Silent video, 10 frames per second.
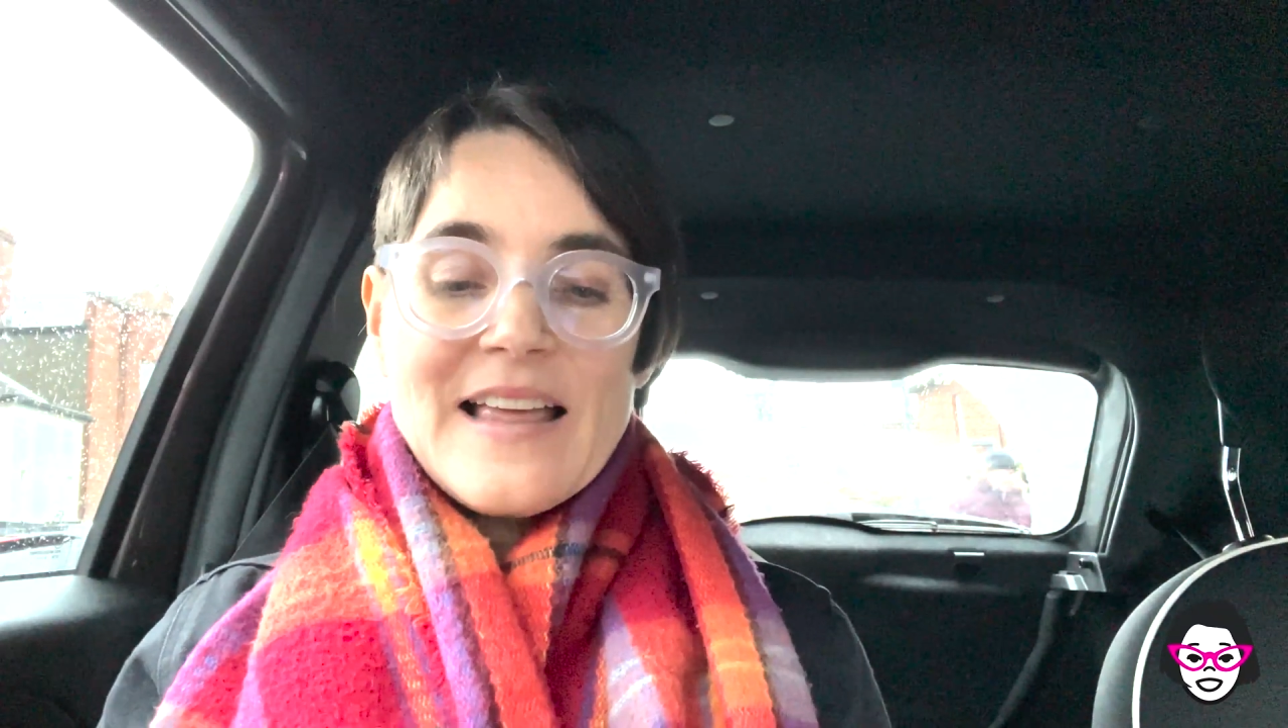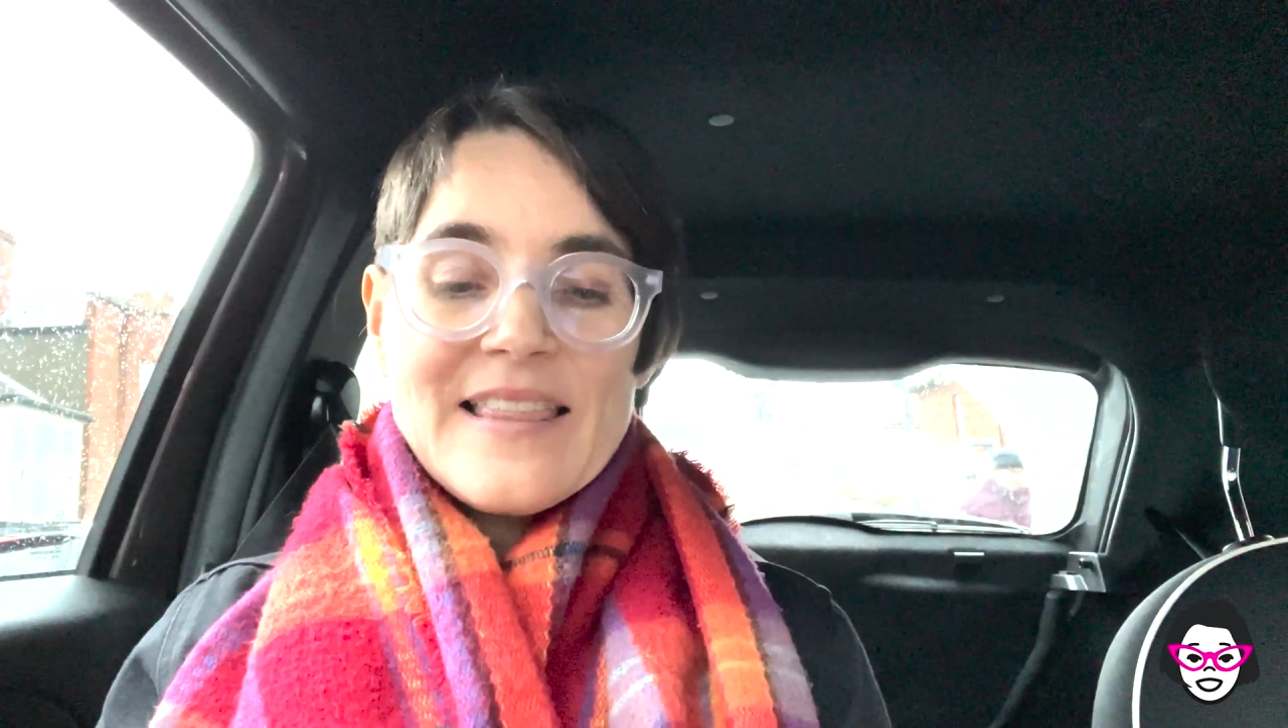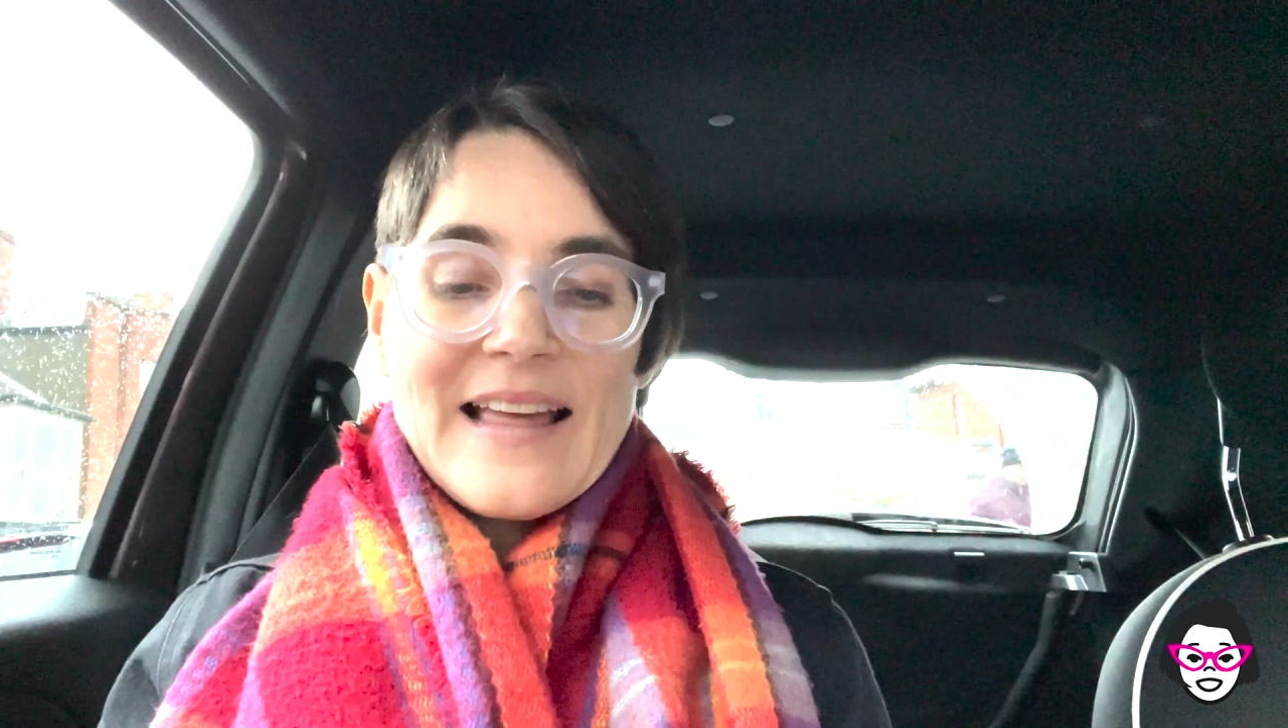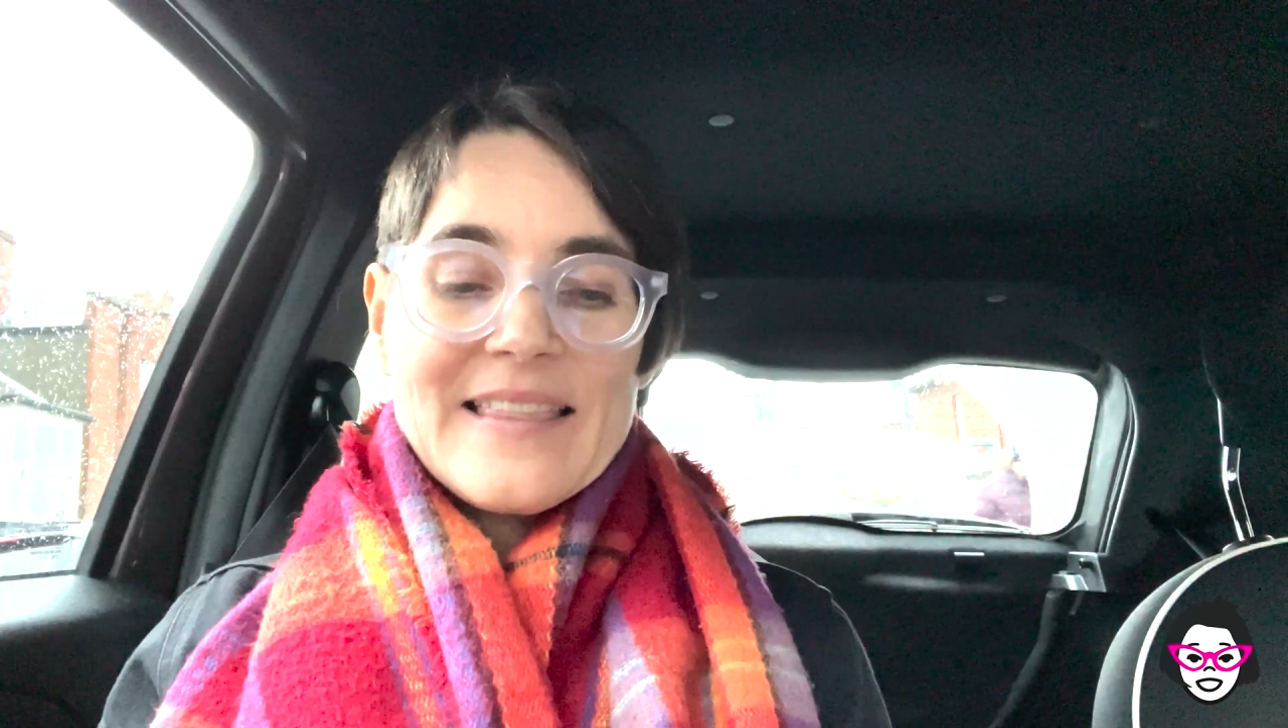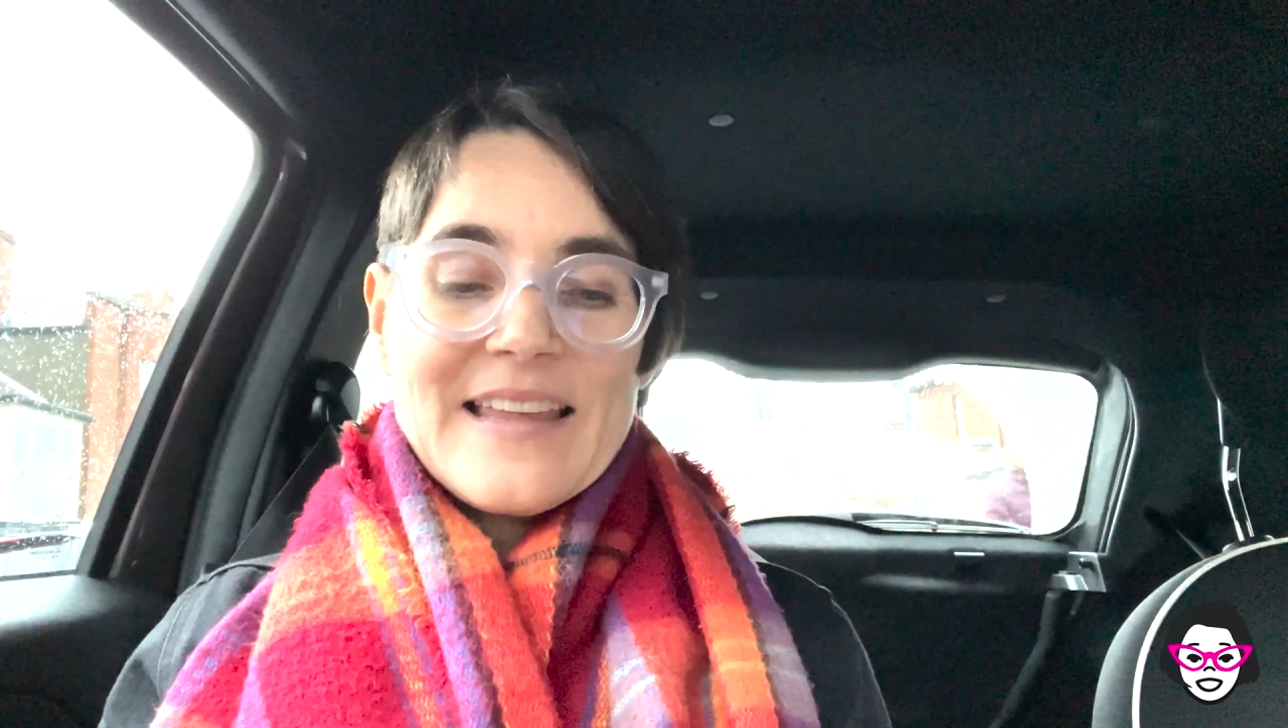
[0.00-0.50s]

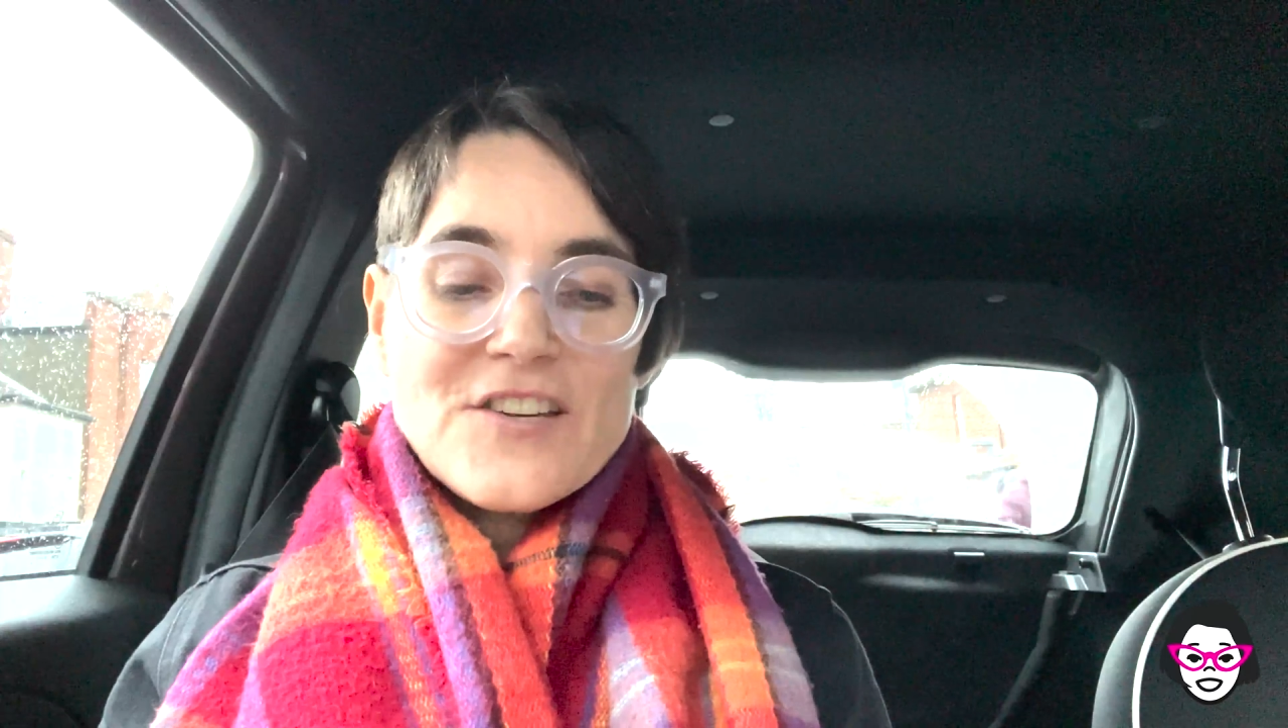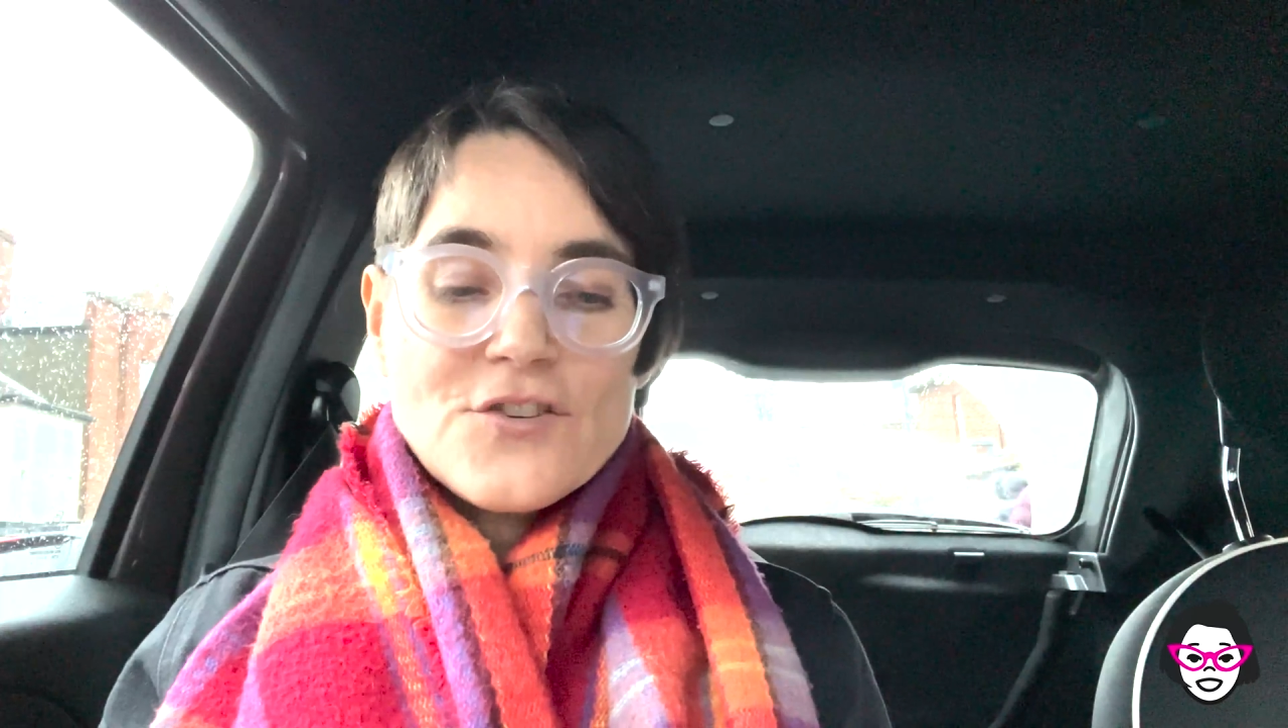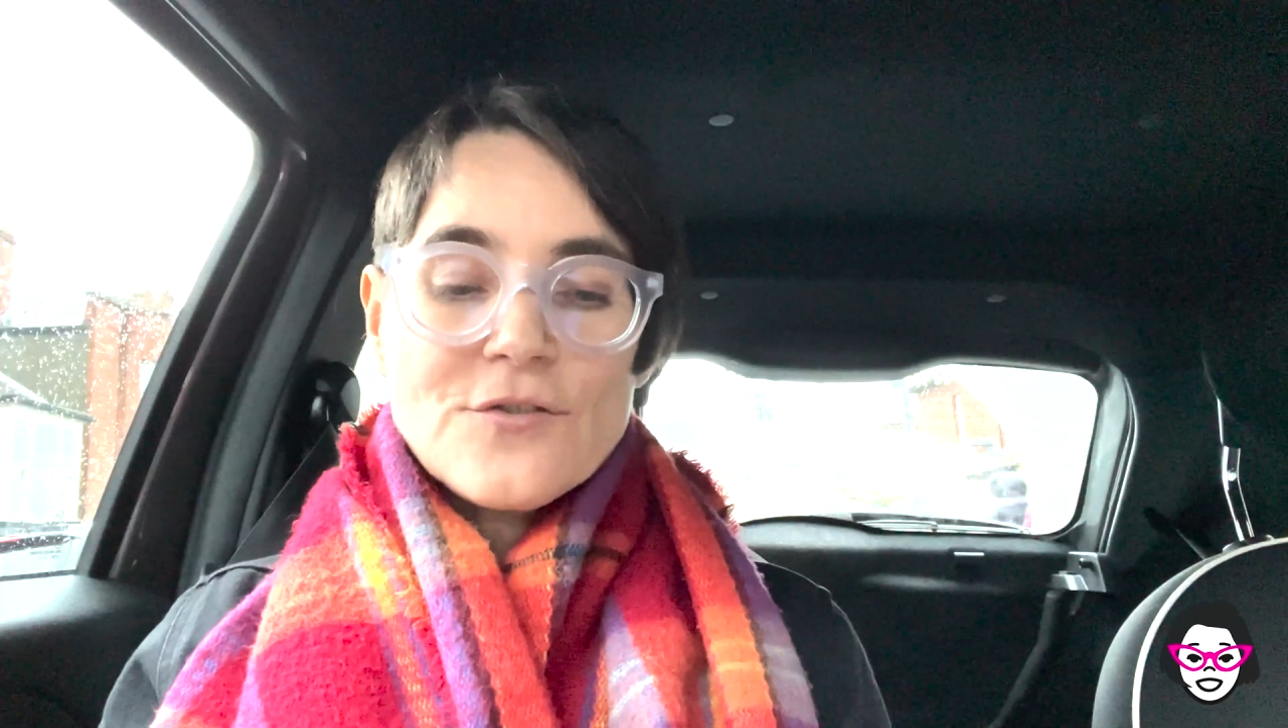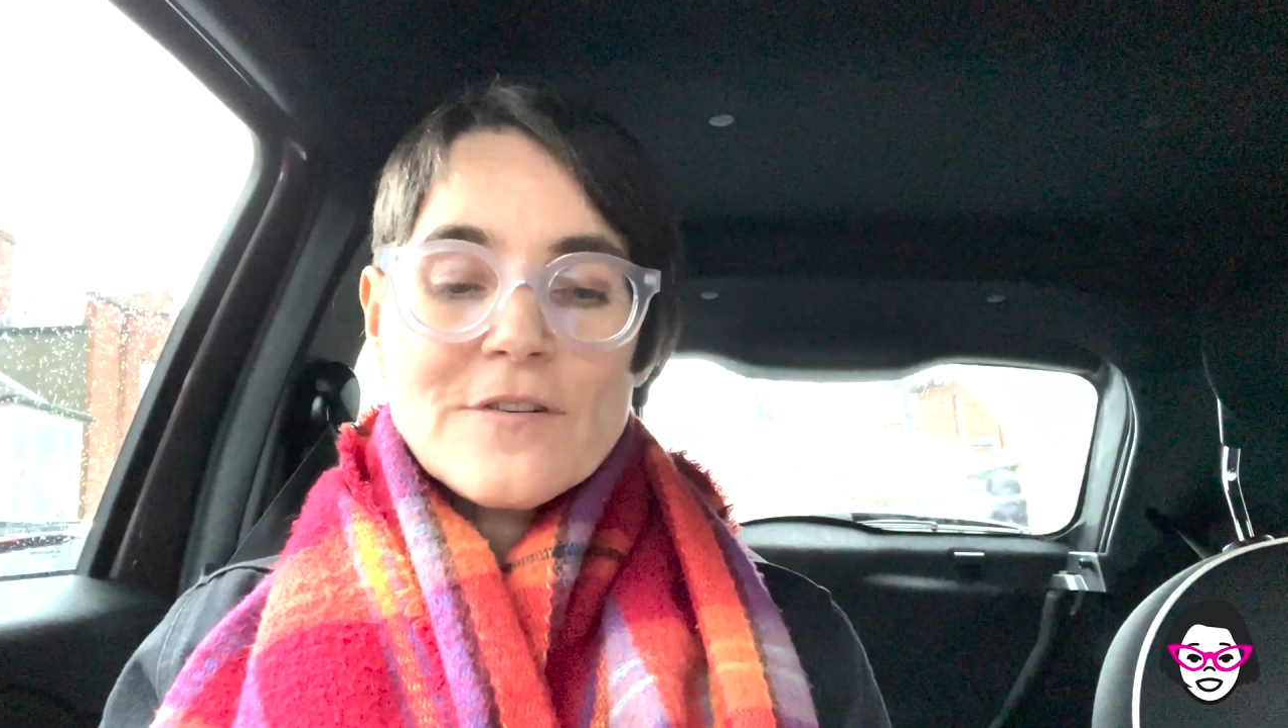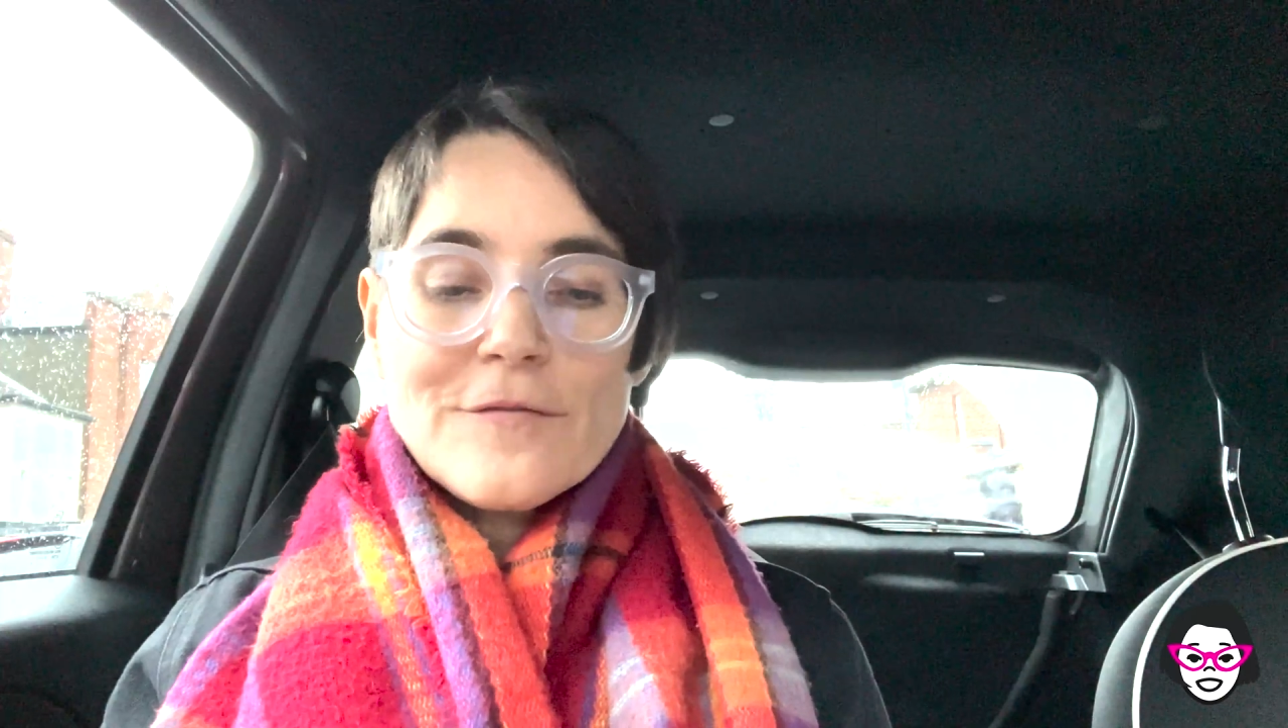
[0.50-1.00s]
that they shouldn't